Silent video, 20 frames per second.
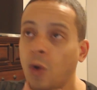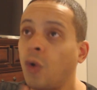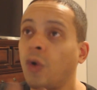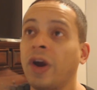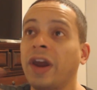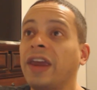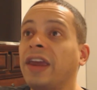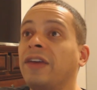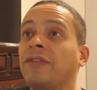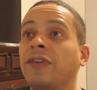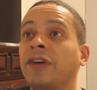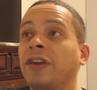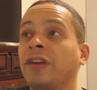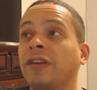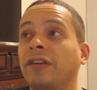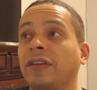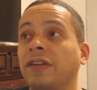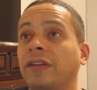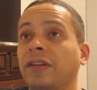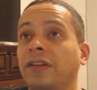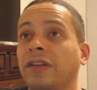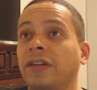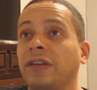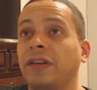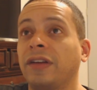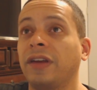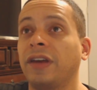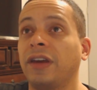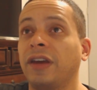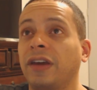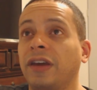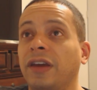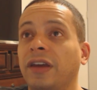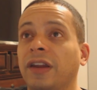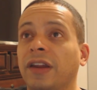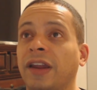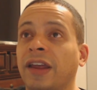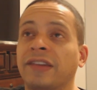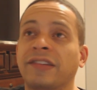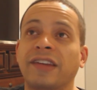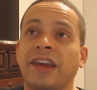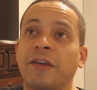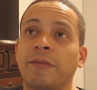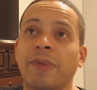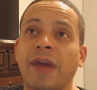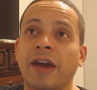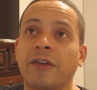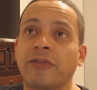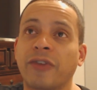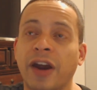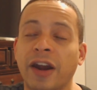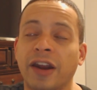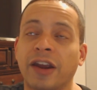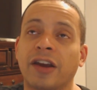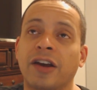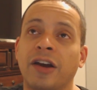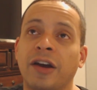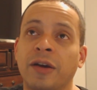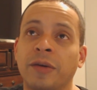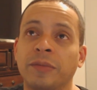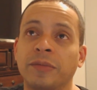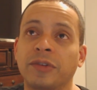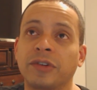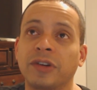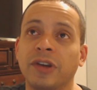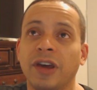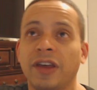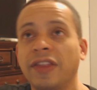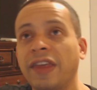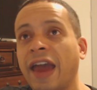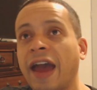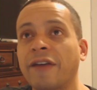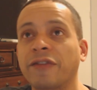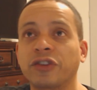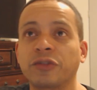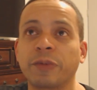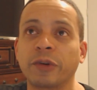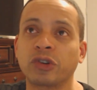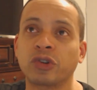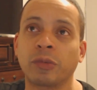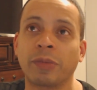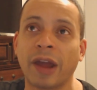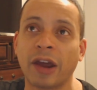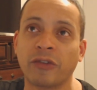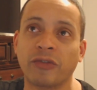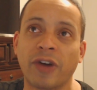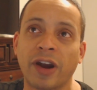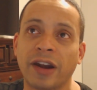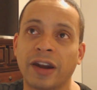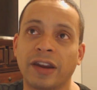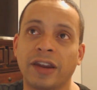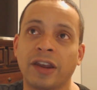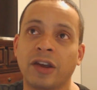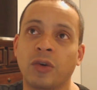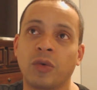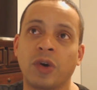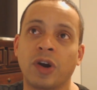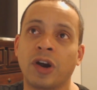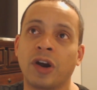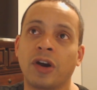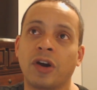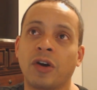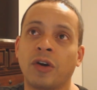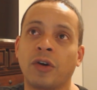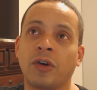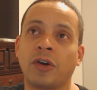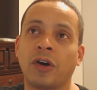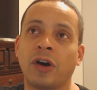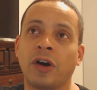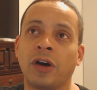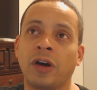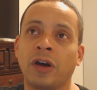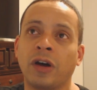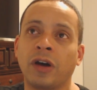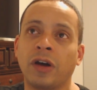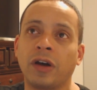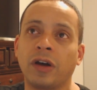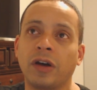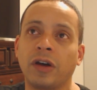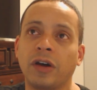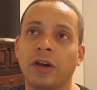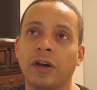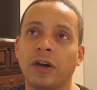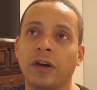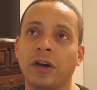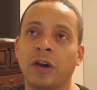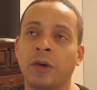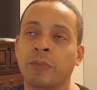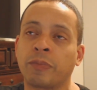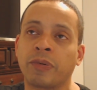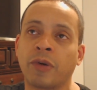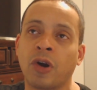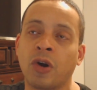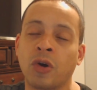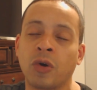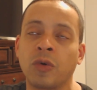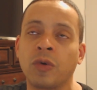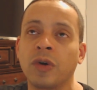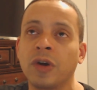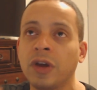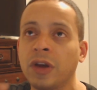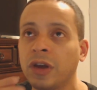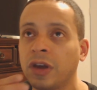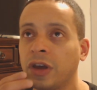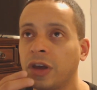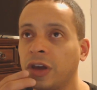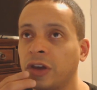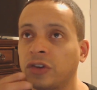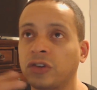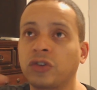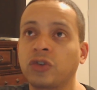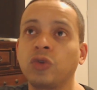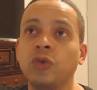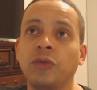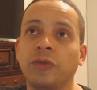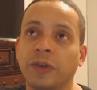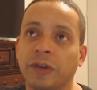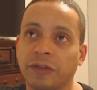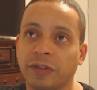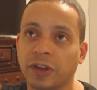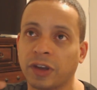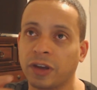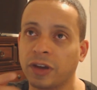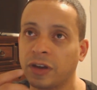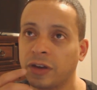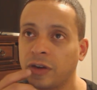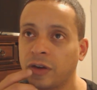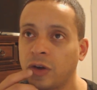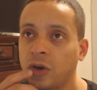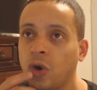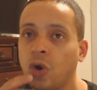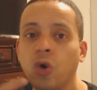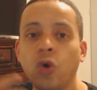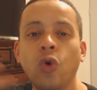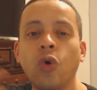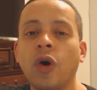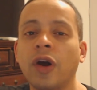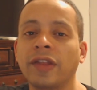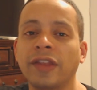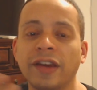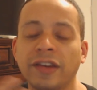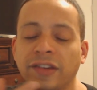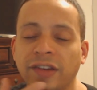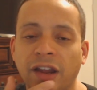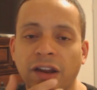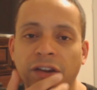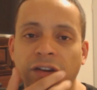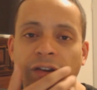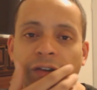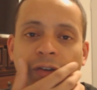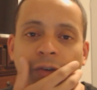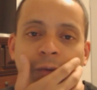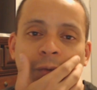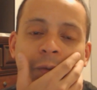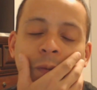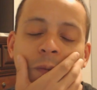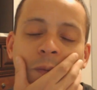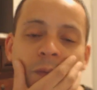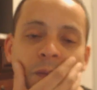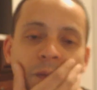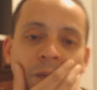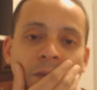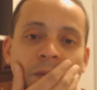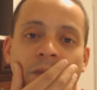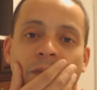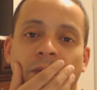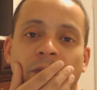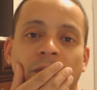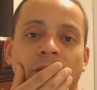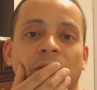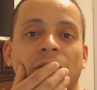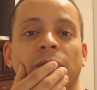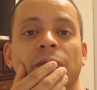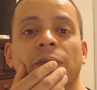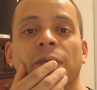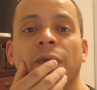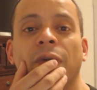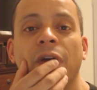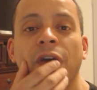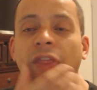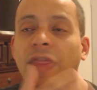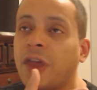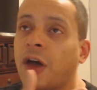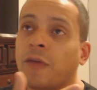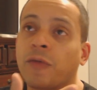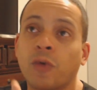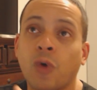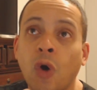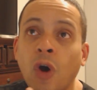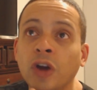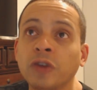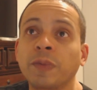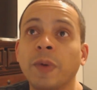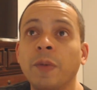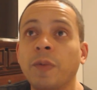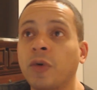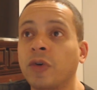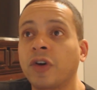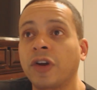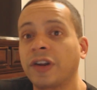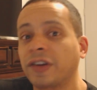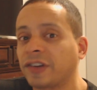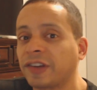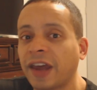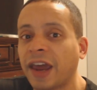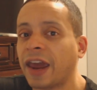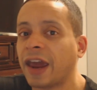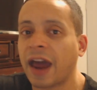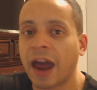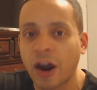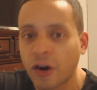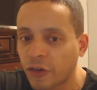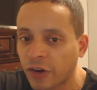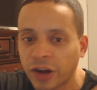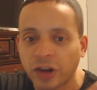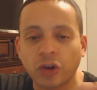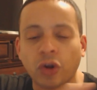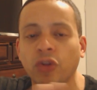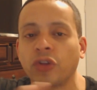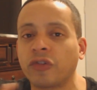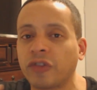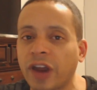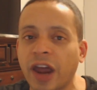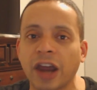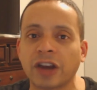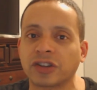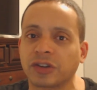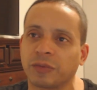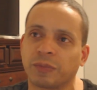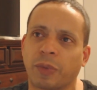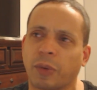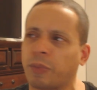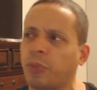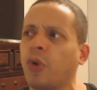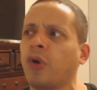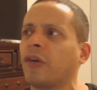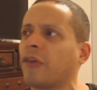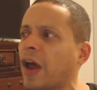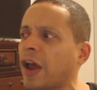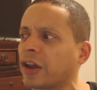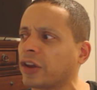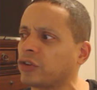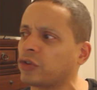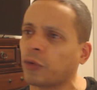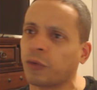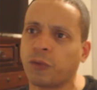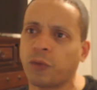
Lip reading: Or even, let's say Black Friday comes, they have a special Black Friday deal where a Pro is $250. Who are they selling it to? Now, of course, people are going to say, I already know the reaction, but PorterRock, it's a